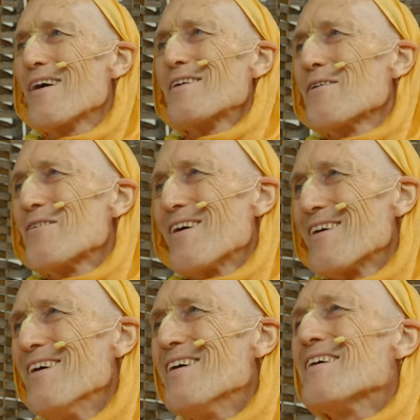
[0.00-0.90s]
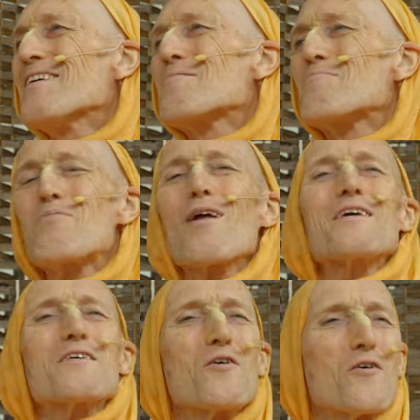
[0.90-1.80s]
I don't know.
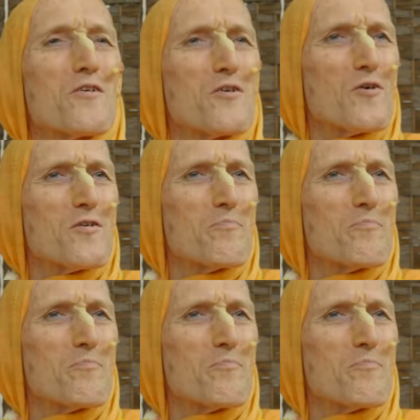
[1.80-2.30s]
Police, you're the you're